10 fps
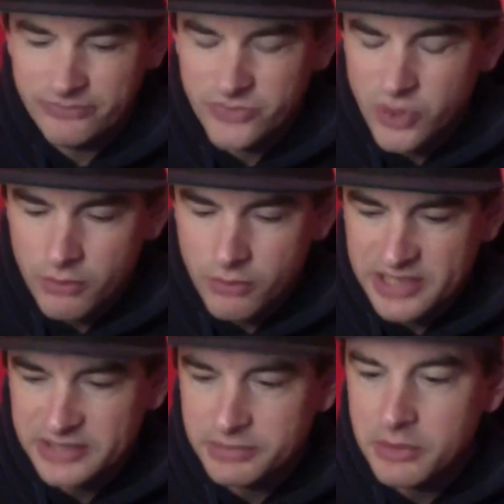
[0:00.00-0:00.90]
not a
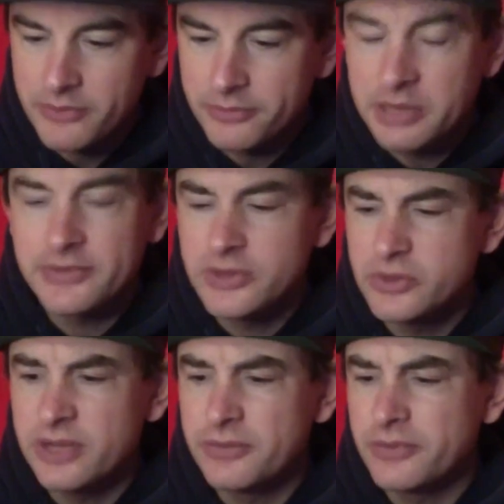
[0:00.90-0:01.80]
massive big one for me. But if
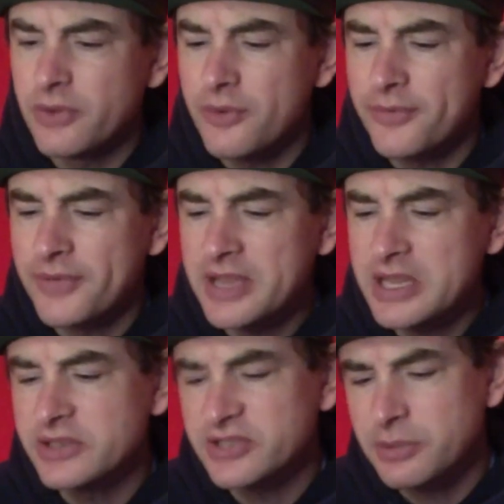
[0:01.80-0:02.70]
you suffer with hot
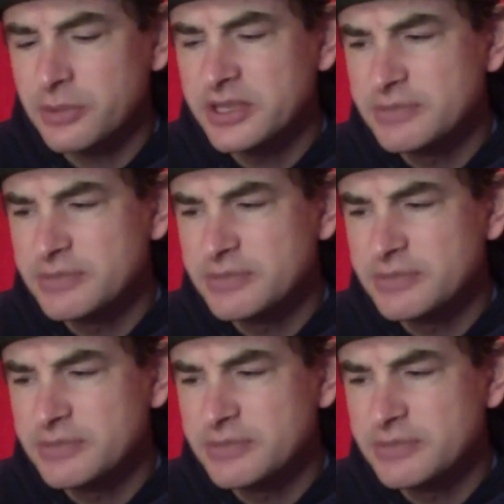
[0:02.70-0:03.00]
feet in the summer,